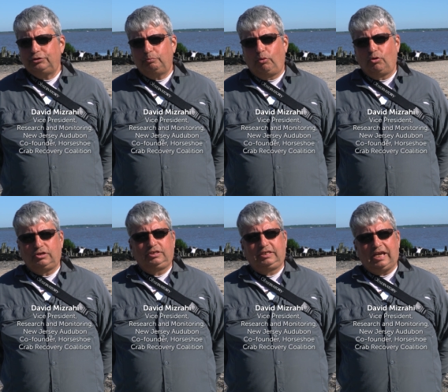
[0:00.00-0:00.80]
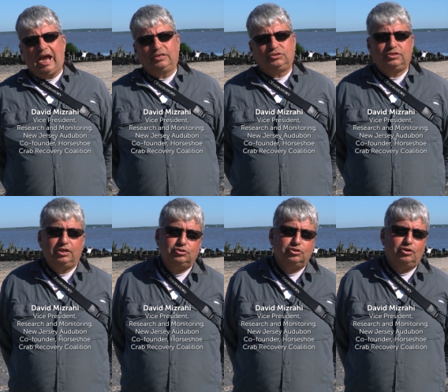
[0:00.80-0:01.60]
important gas
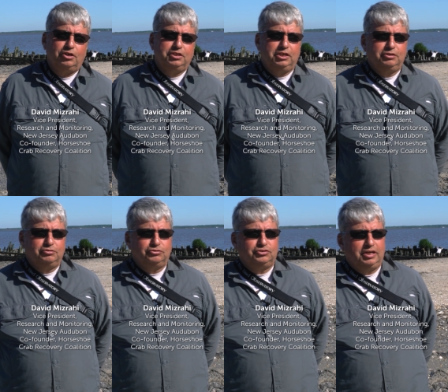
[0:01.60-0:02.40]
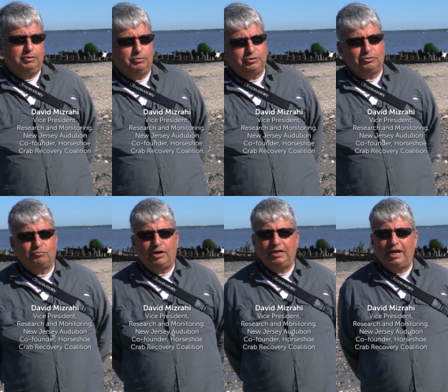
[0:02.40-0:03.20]
station on the interstate when you're
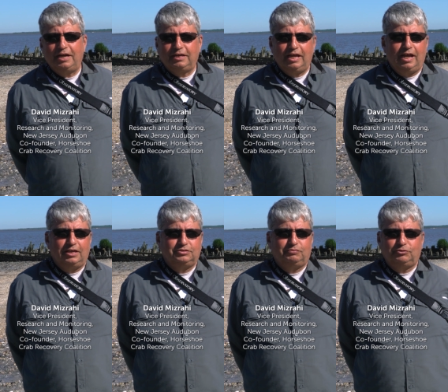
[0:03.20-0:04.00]
running out of gas for